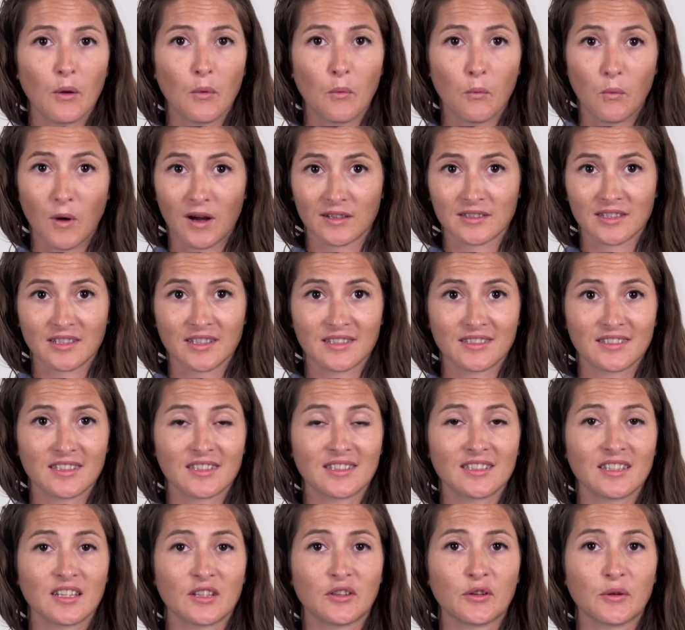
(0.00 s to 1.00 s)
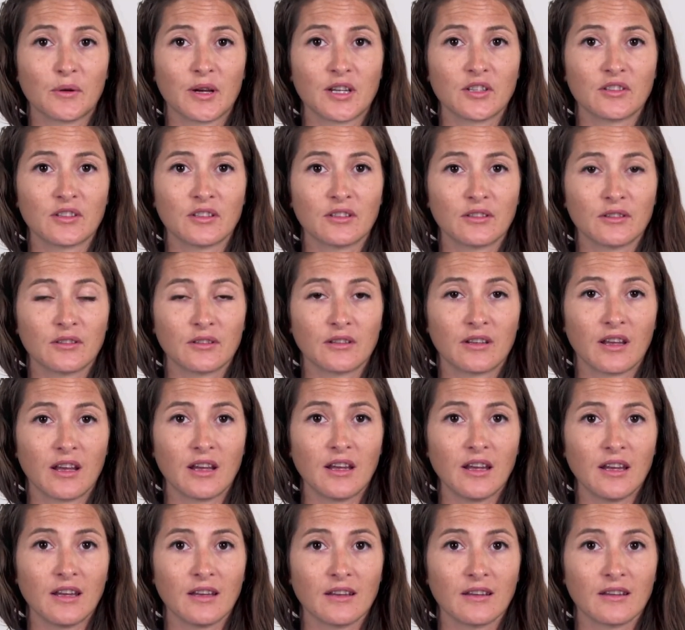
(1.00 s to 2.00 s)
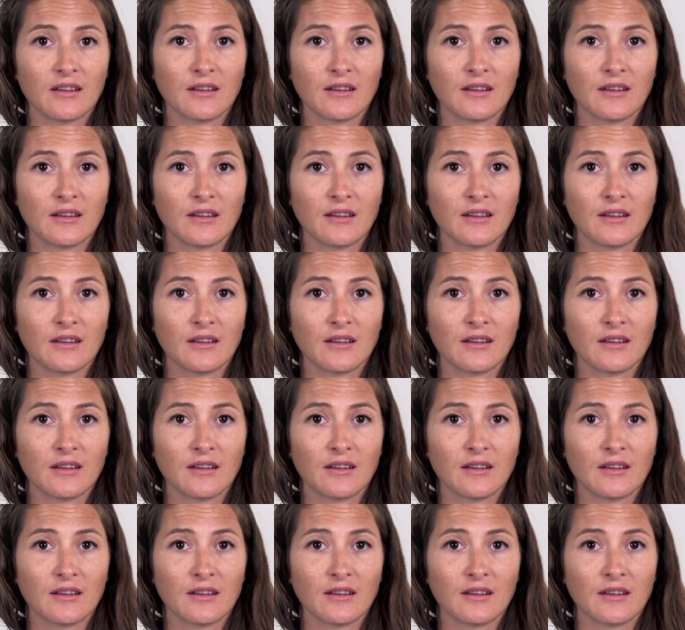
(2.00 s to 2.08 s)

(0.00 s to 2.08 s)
What is the situation today?